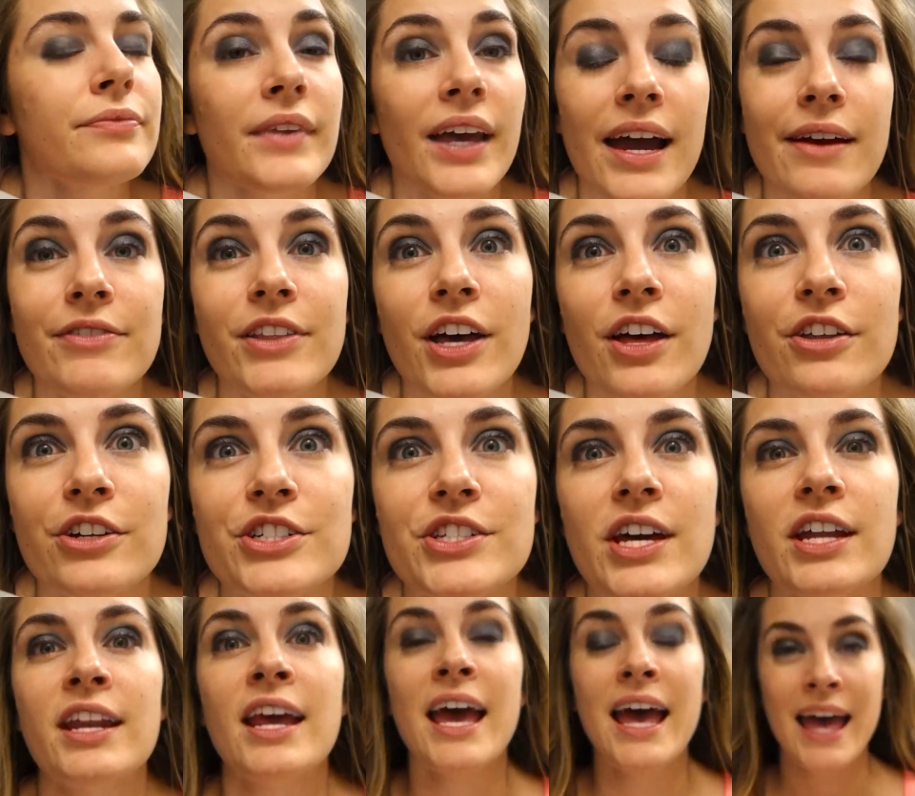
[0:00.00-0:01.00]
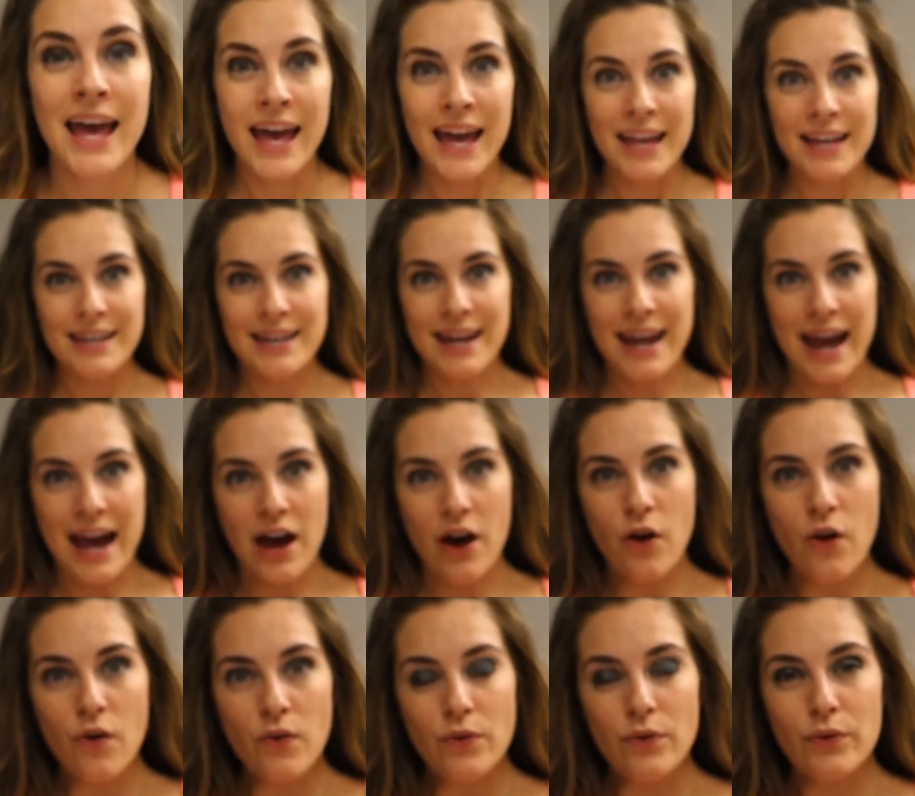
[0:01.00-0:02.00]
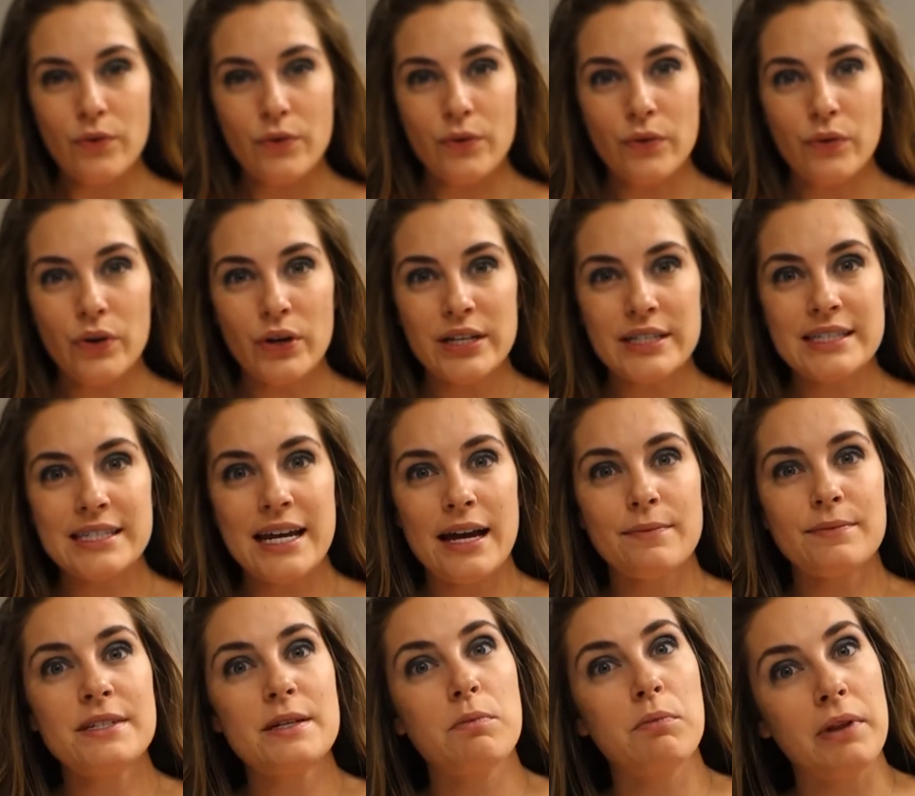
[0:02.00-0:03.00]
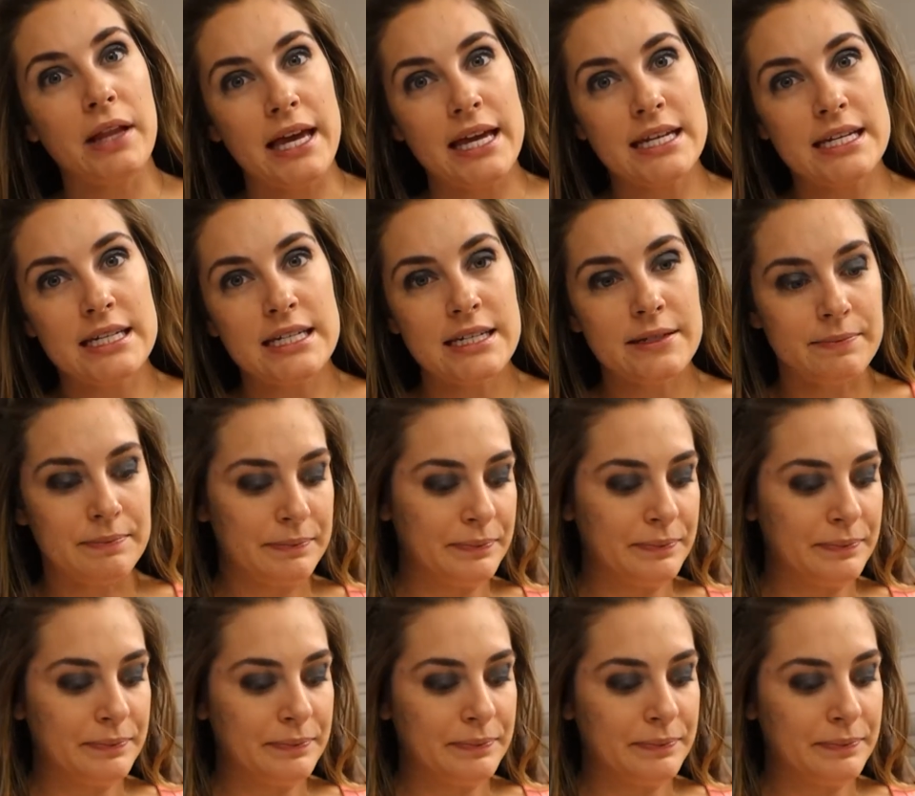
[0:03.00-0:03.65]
I have the colors on. Now it's time to blend,